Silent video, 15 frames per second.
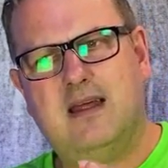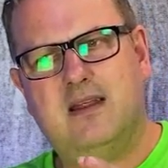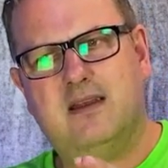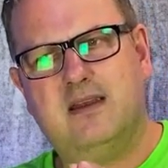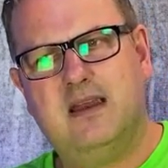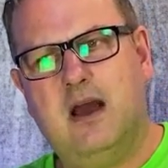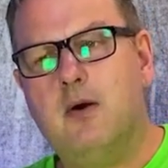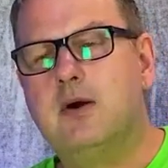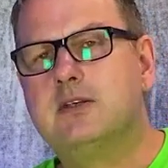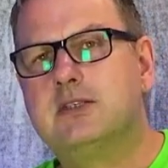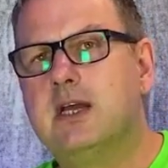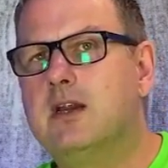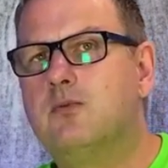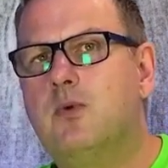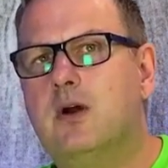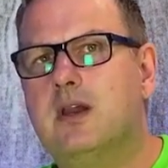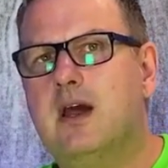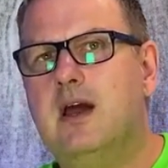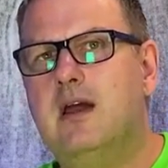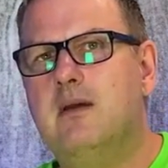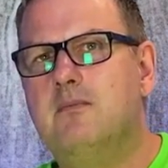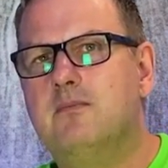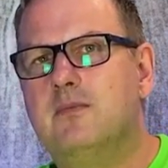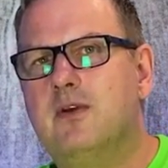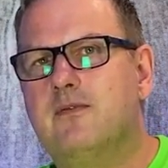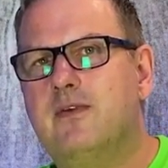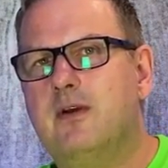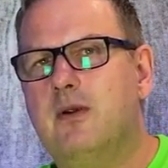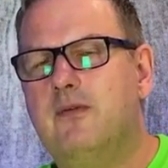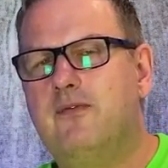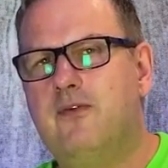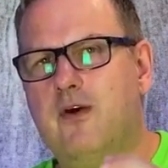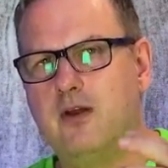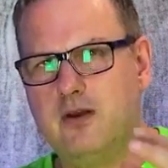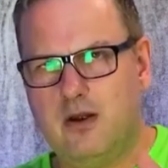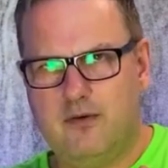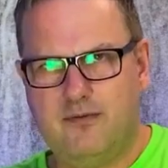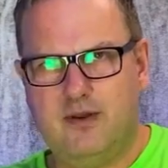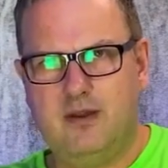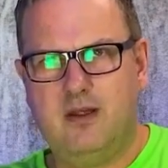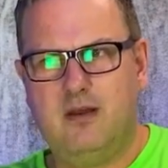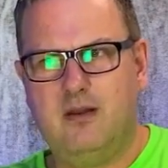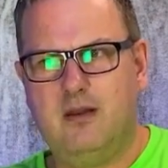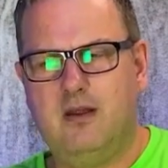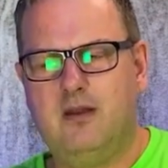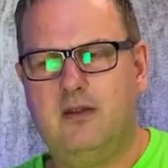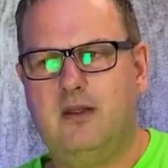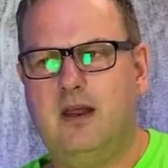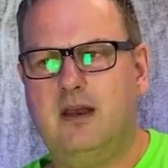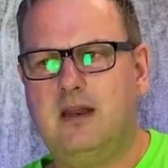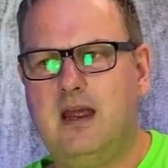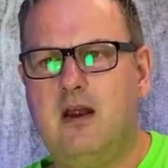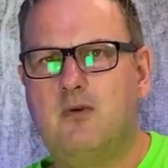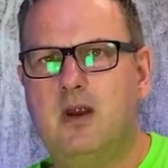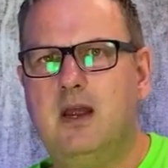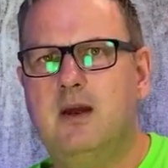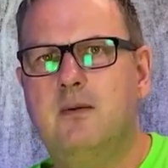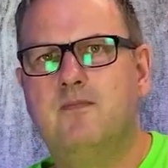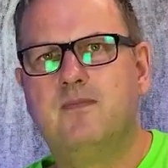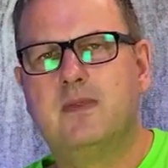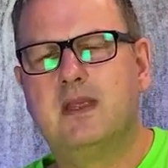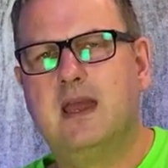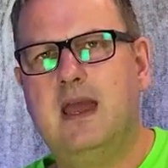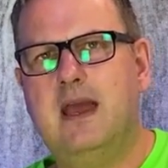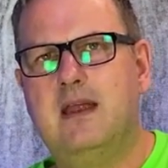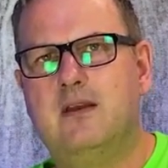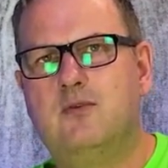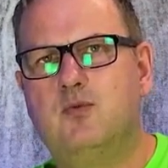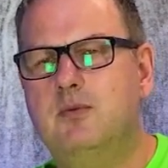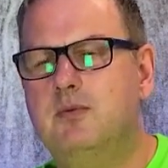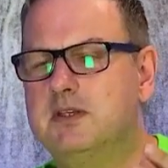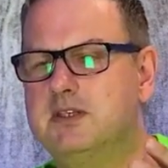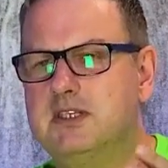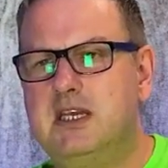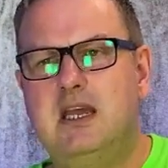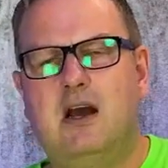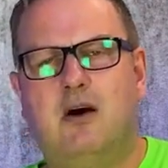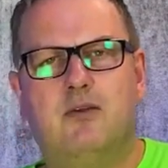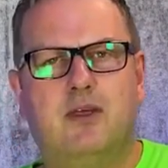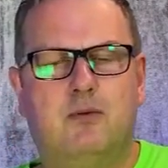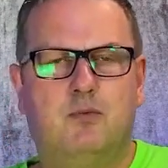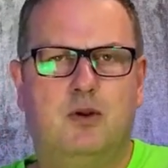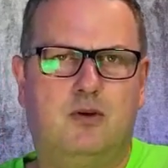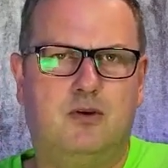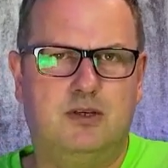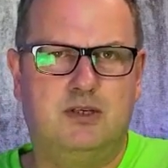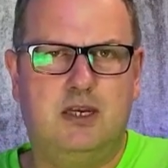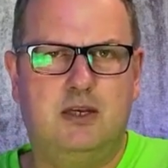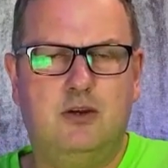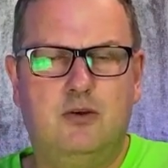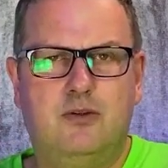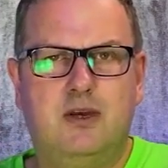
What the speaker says: Now I said what I'm not very fond of in that area. And we will see how that will continue.